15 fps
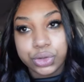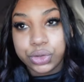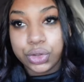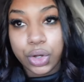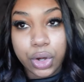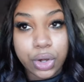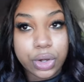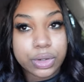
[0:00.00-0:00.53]

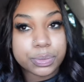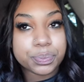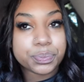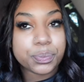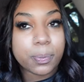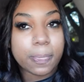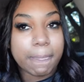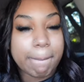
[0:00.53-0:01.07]
y'all,
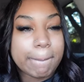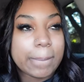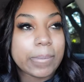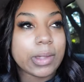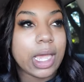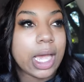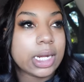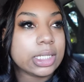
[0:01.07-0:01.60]

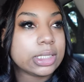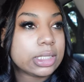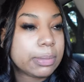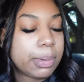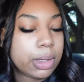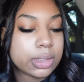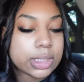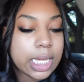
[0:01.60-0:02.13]
I need to
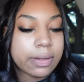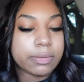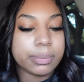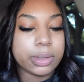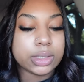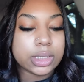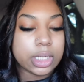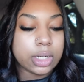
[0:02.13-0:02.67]
post. I haven't
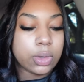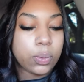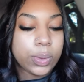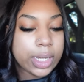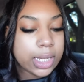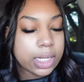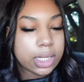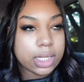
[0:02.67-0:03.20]
posted in a
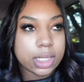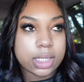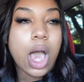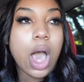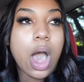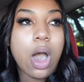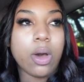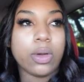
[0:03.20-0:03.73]
week.
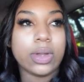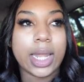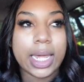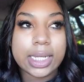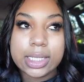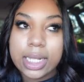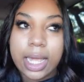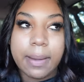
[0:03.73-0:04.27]
I don't
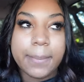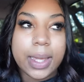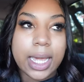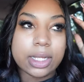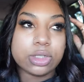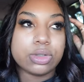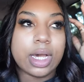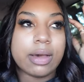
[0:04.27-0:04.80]
like that, but
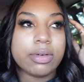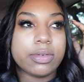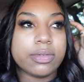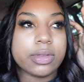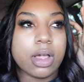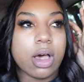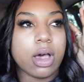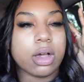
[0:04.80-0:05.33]
I do have a
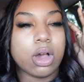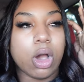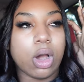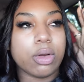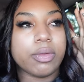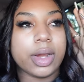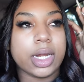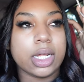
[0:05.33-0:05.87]
vlog
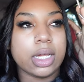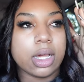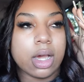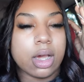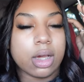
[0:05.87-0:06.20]
already